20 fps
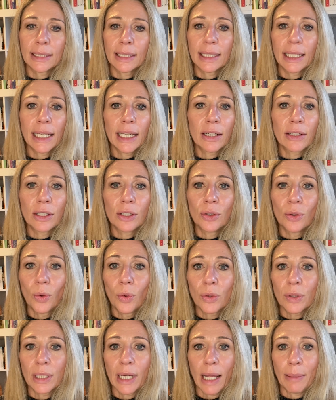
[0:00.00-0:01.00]
And here in the
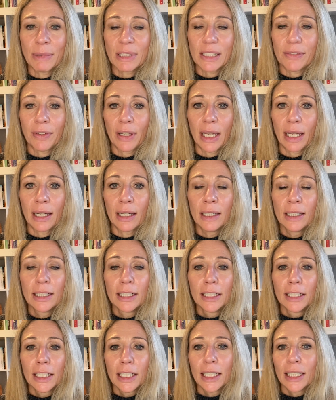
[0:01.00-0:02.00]
Northern Hemisphere,
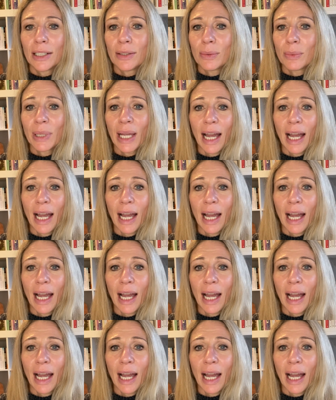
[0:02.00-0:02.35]
we